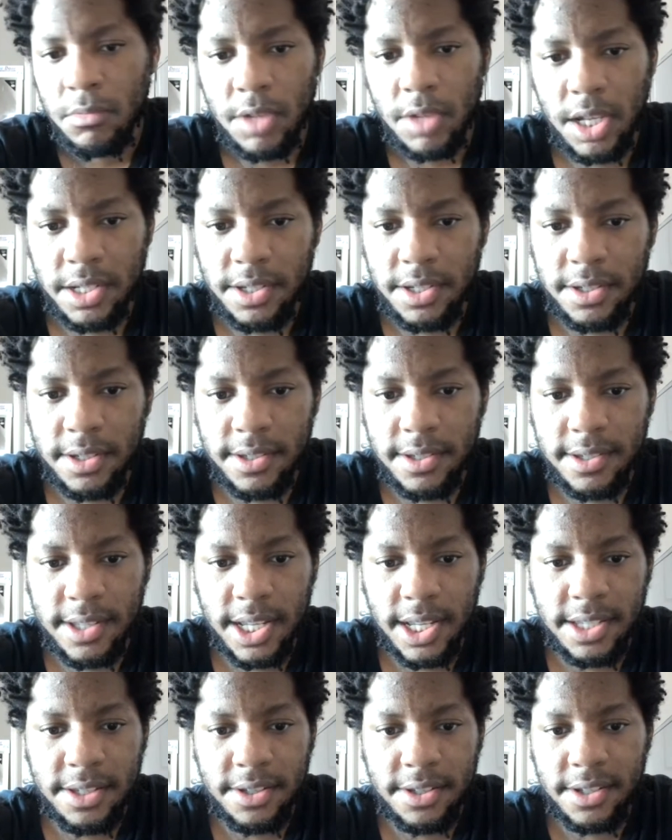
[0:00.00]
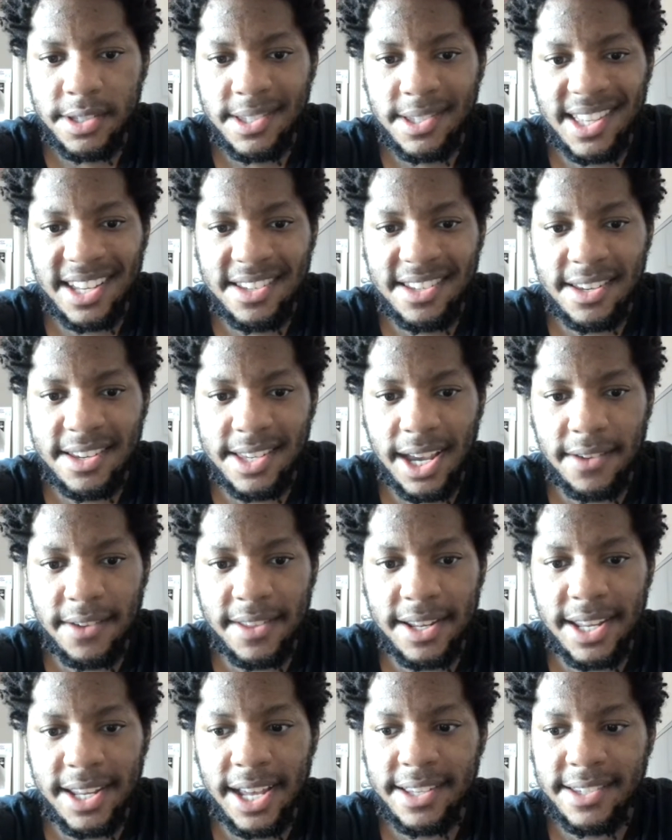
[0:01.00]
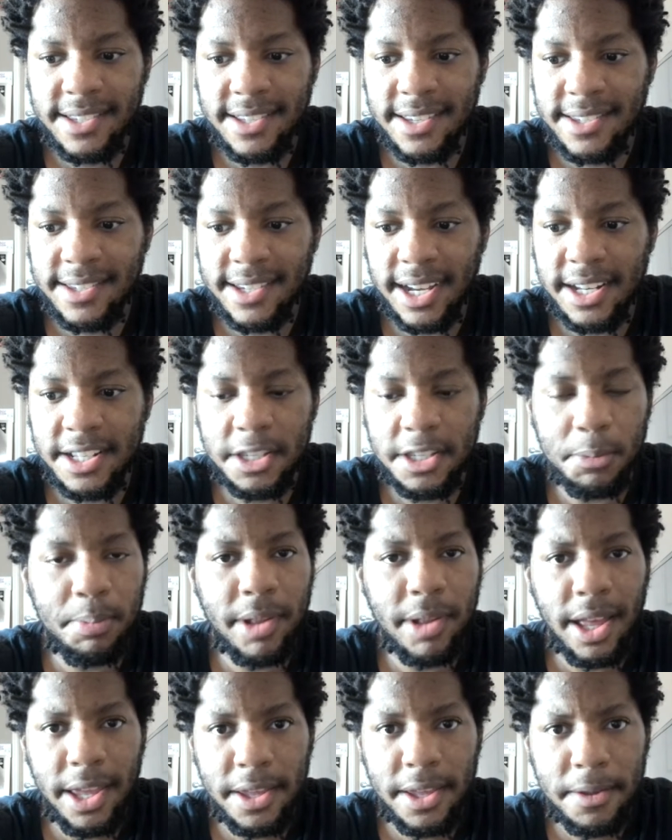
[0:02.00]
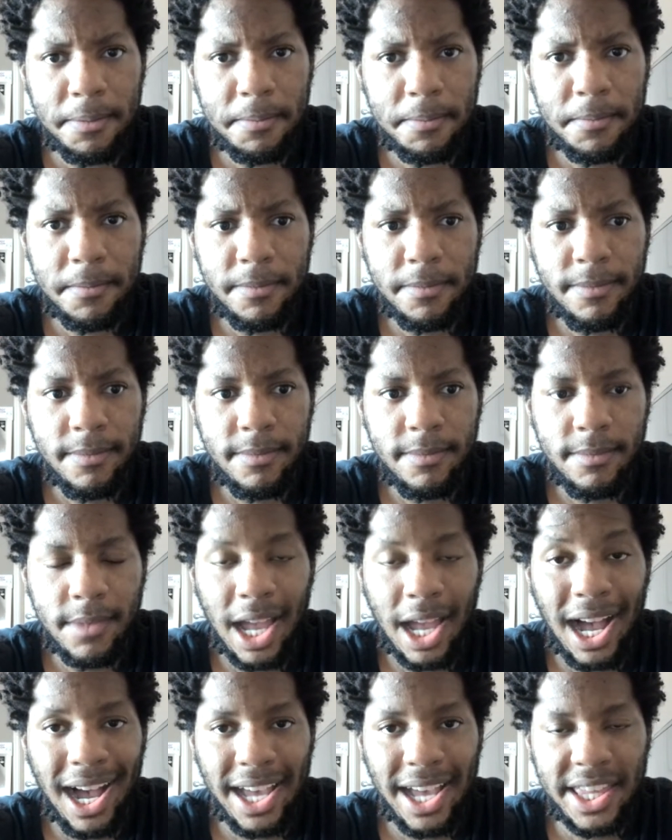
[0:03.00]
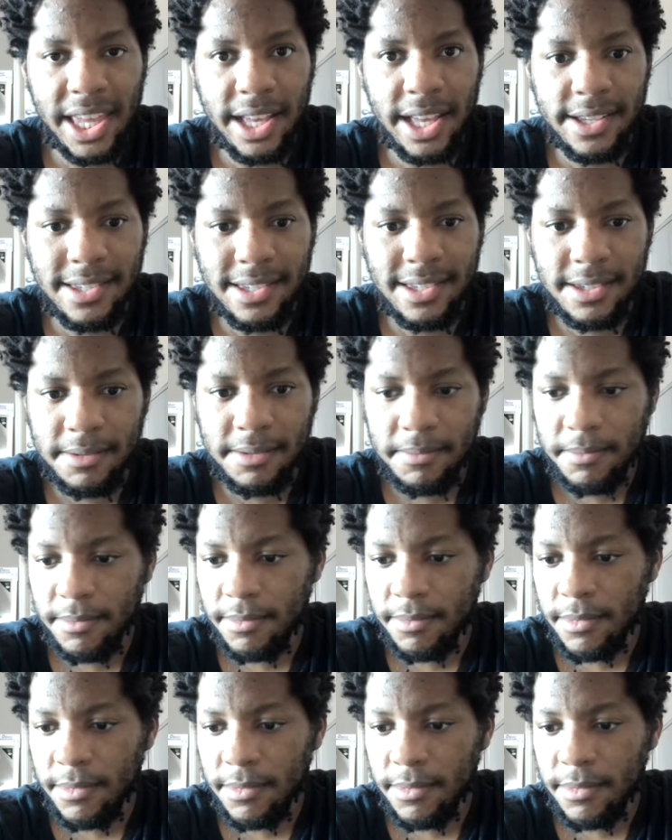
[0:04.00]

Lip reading: That's just how the Nets decided to play, I guess.